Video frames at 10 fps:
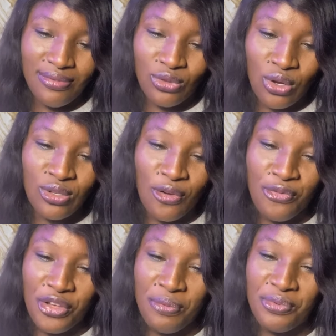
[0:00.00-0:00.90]
3rd of
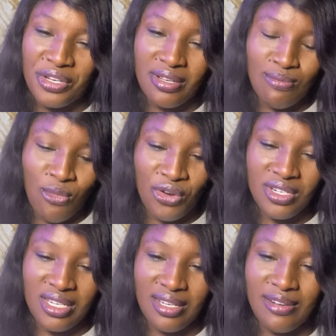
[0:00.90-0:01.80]
February,
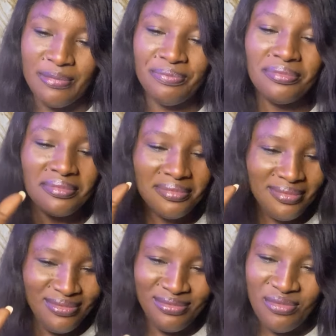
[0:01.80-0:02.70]
Monday.
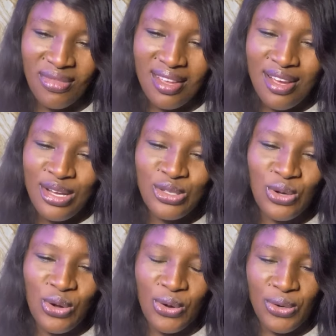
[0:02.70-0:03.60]

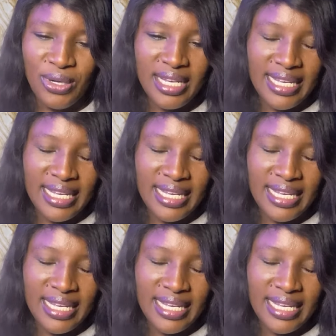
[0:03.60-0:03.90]
So